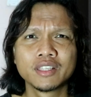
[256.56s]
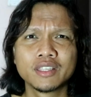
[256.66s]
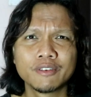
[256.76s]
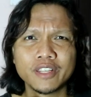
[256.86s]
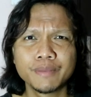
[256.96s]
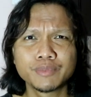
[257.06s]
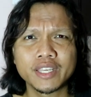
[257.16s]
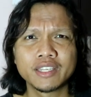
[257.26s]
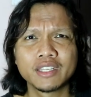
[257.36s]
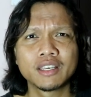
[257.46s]
the
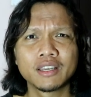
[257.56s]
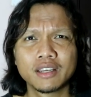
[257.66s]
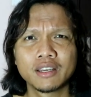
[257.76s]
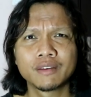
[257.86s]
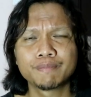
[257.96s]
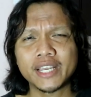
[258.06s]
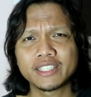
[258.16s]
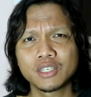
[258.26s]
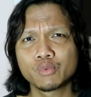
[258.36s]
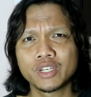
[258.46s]
lips and the
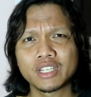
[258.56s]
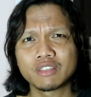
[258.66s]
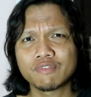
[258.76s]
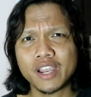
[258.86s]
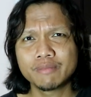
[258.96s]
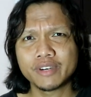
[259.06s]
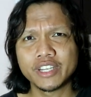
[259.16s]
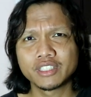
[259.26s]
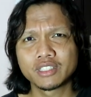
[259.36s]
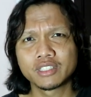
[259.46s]
plastic will not
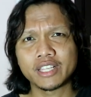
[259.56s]
vibrate